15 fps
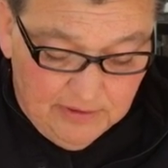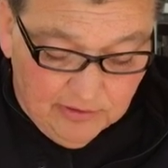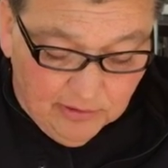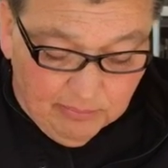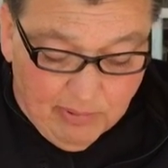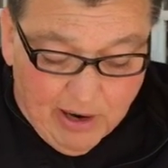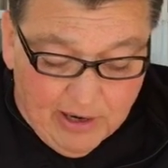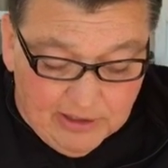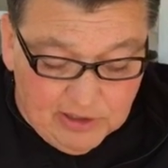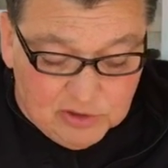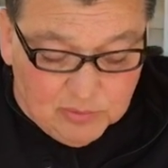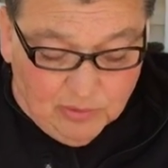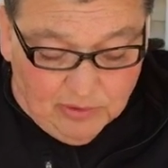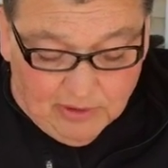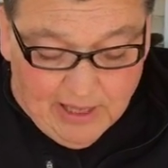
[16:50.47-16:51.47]
Their
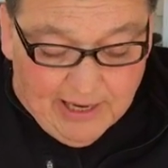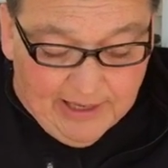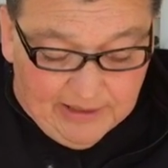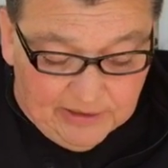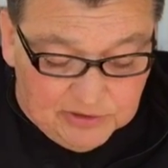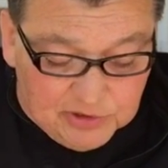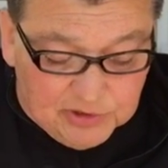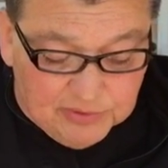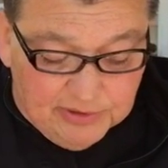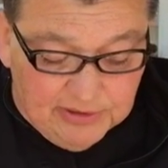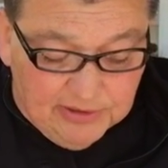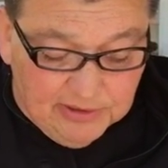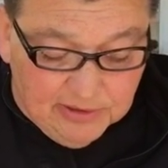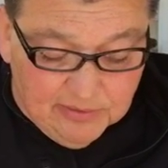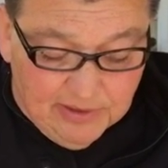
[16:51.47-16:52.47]
bodies will lie in the street
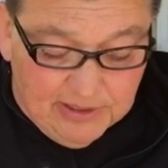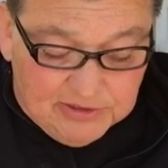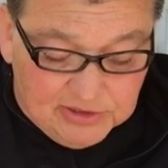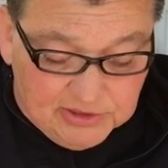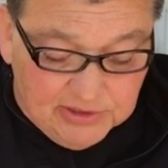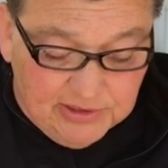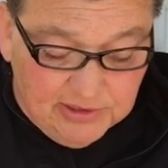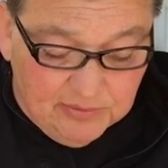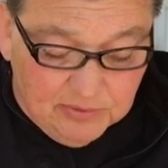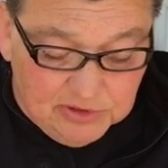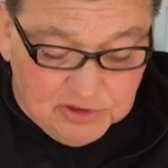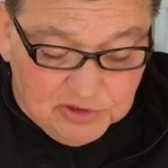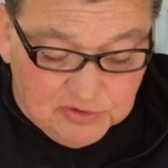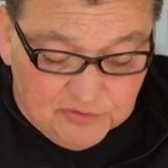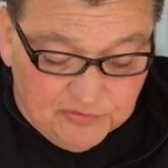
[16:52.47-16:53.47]
of the great city,
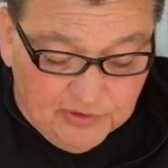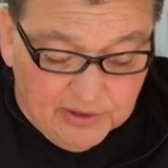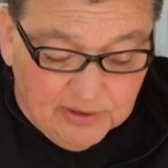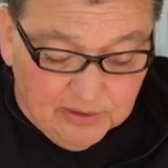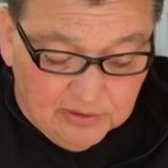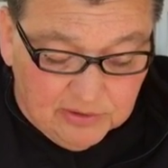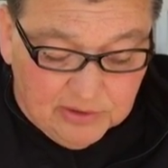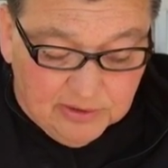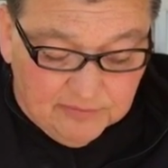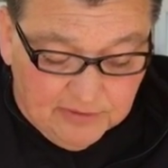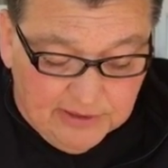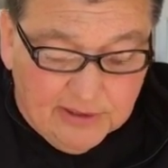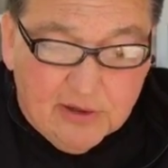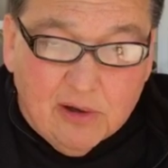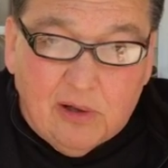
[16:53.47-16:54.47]
which is
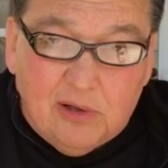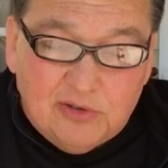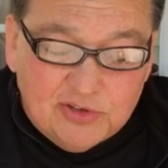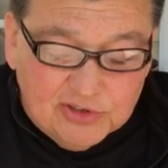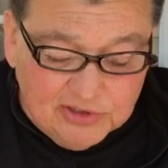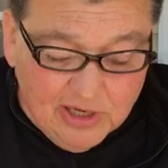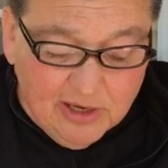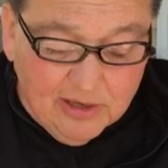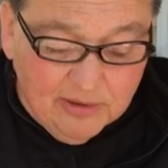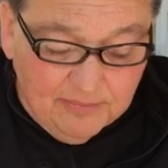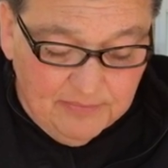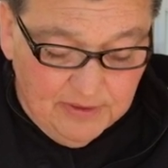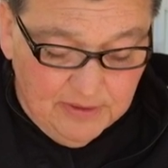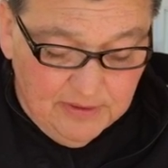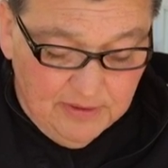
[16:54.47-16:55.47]
figuratively called
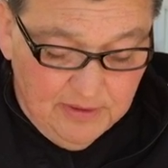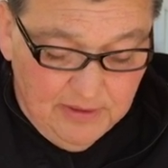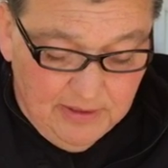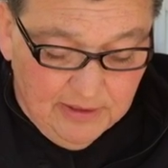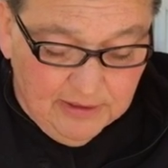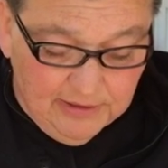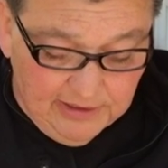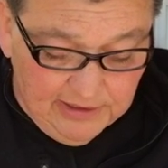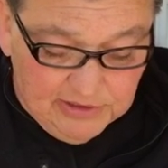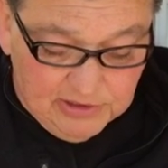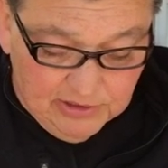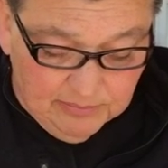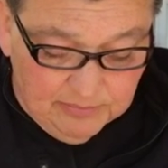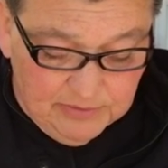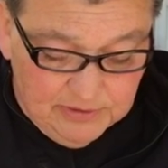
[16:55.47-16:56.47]
Sodom and
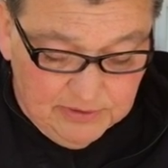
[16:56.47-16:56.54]
Egypt,